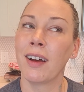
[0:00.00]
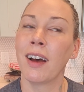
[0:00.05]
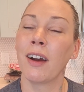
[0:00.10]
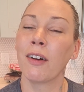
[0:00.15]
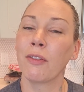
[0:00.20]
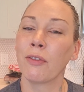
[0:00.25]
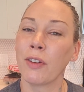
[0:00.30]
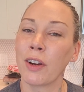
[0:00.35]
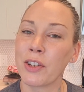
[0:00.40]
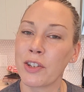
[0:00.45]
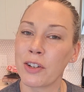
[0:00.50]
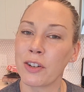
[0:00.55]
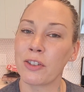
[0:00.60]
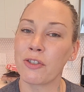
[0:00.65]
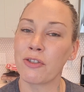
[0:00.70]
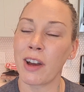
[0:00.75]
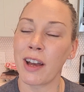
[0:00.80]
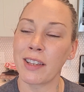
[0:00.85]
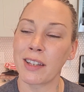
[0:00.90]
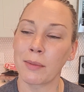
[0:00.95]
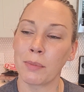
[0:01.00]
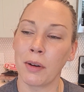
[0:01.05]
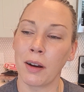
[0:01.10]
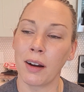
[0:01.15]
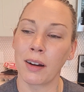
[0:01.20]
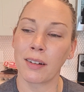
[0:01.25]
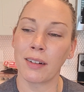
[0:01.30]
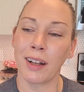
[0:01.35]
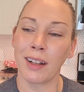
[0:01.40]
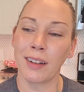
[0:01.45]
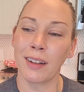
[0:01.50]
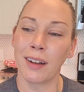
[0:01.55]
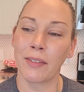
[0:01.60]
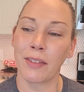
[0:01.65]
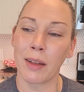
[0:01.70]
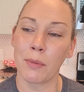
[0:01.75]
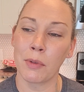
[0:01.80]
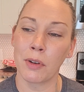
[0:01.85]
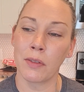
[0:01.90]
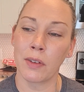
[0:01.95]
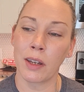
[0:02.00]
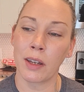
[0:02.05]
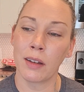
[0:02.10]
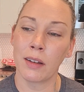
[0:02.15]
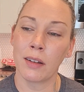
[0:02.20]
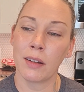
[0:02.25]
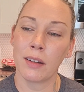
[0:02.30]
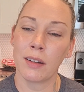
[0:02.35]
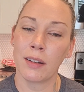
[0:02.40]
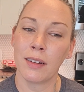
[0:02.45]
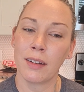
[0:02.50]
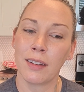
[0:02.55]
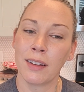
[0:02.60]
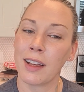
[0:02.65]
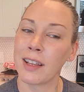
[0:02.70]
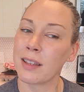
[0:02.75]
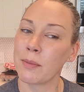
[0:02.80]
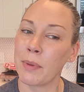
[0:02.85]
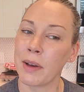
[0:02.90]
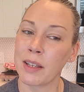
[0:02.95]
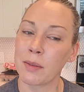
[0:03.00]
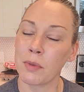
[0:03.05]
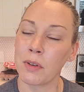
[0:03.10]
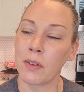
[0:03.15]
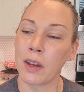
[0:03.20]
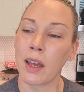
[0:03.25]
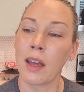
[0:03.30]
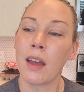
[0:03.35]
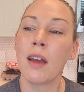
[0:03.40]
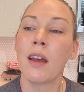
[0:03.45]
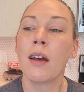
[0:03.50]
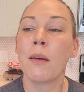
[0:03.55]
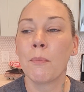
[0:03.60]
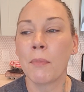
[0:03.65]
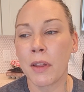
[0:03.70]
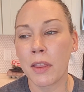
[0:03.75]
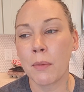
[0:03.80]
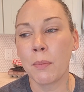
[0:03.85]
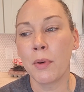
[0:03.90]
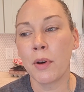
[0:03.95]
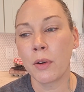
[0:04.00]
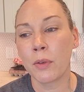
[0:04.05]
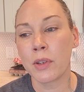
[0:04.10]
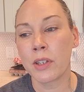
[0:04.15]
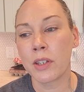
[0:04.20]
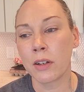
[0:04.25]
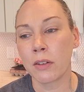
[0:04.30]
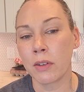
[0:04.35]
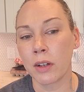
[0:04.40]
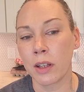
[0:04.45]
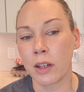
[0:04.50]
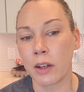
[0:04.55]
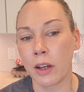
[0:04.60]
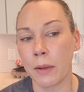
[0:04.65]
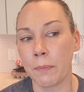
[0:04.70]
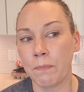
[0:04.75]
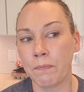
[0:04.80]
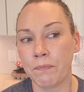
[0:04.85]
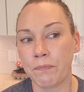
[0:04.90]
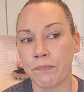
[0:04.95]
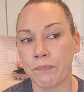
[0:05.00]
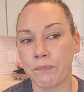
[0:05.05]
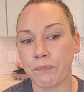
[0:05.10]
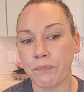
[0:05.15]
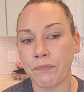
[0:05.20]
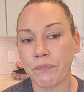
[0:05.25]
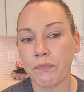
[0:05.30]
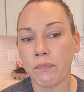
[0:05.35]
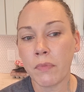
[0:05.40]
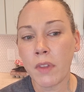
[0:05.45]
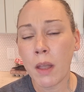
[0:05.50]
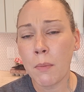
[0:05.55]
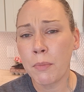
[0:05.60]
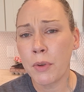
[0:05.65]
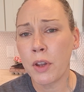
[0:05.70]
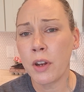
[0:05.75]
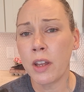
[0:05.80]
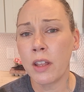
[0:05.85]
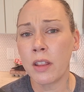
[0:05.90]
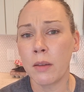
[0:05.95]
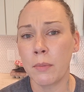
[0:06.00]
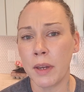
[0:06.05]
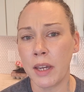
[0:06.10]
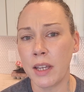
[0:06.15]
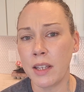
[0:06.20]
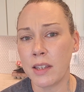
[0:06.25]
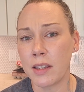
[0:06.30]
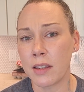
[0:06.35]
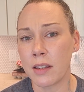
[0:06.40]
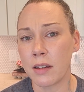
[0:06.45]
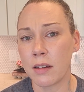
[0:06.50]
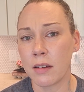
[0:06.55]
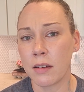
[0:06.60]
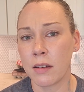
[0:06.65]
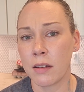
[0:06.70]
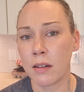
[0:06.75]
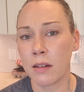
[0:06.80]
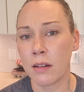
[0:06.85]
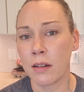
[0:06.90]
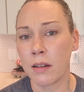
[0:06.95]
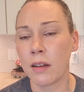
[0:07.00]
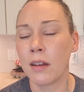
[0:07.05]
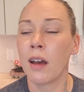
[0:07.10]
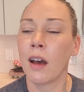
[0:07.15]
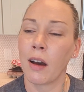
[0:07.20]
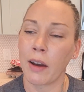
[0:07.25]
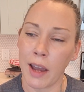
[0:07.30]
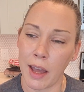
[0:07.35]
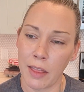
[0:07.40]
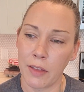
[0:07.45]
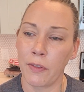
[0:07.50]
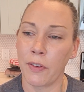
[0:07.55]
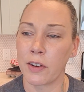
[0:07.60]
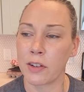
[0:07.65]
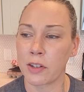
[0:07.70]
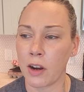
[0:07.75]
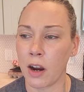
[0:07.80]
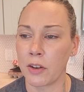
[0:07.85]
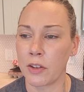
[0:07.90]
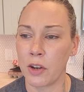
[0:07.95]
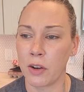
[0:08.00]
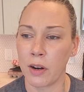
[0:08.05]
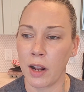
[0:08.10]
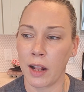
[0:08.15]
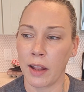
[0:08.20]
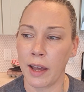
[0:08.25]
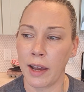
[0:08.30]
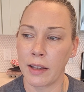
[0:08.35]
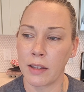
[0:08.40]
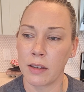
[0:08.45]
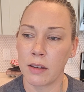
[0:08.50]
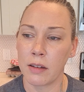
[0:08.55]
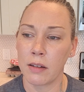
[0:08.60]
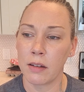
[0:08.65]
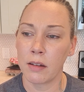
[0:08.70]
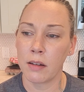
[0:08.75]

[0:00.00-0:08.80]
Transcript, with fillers: Original Jurassic Park, I love that movie. That's the best movie. But the book was still really good. Beauty and the Beast. Okay, the first cartoon I liked.